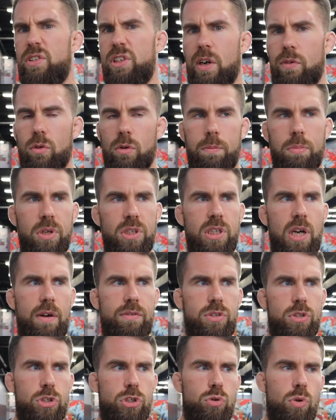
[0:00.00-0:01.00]
several police
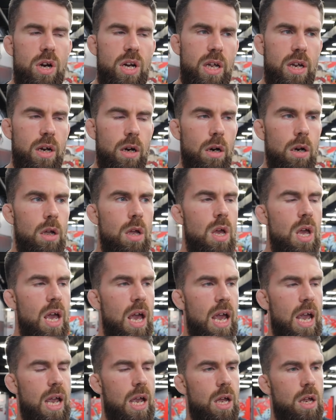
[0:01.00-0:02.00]
officers training here,
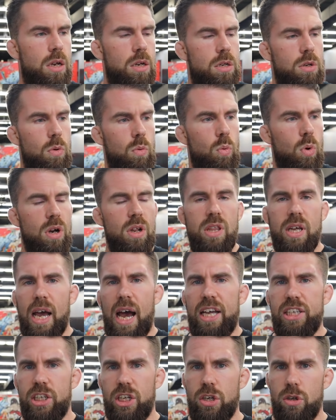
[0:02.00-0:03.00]
and one of the
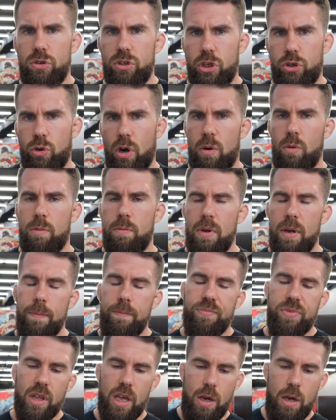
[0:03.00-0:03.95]
guys that used to train with me,